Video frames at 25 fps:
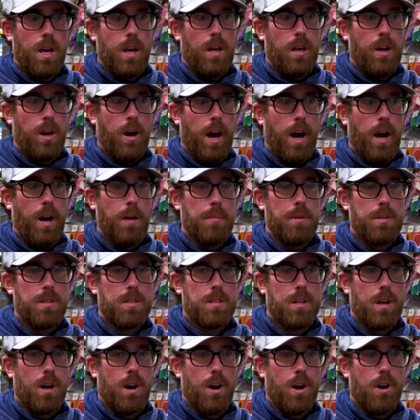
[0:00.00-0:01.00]
You know,
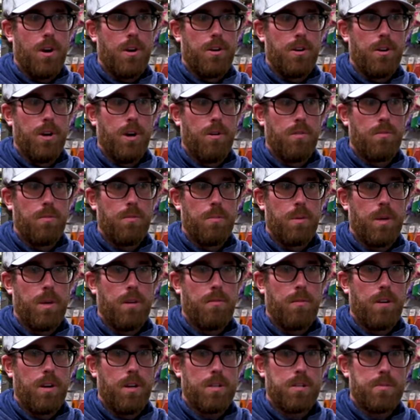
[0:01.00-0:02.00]
albies are known for
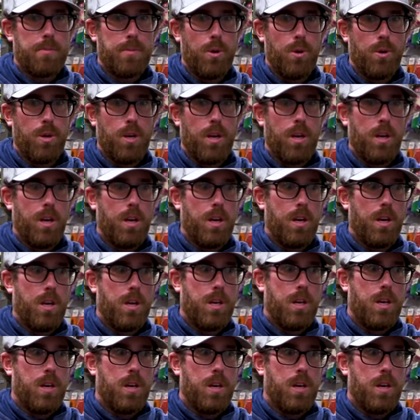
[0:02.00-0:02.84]
being very spooky.